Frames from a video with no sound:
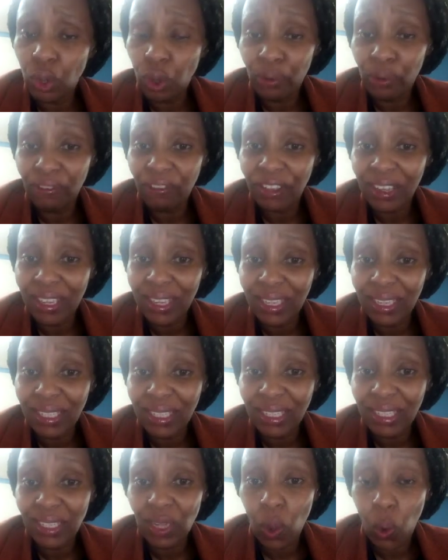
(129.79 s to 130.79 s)

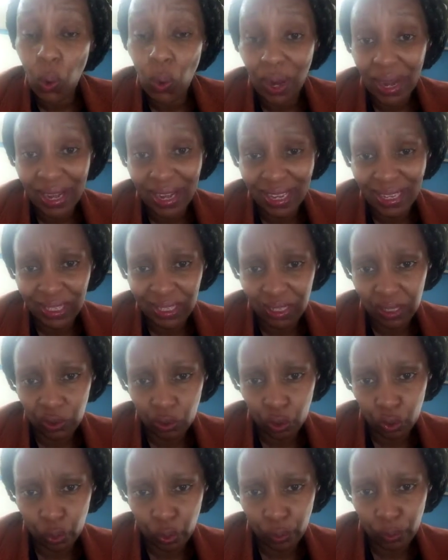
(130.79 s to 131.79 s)
office
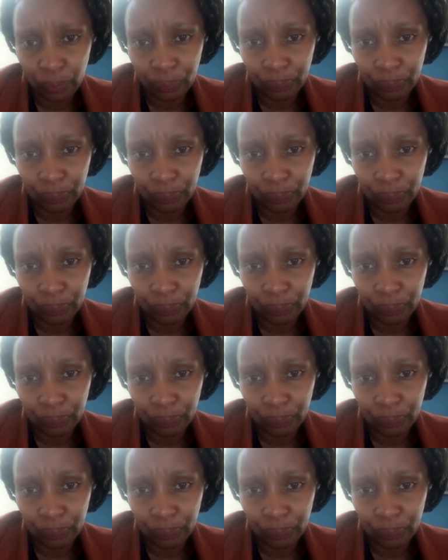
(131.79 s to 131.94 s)
organization.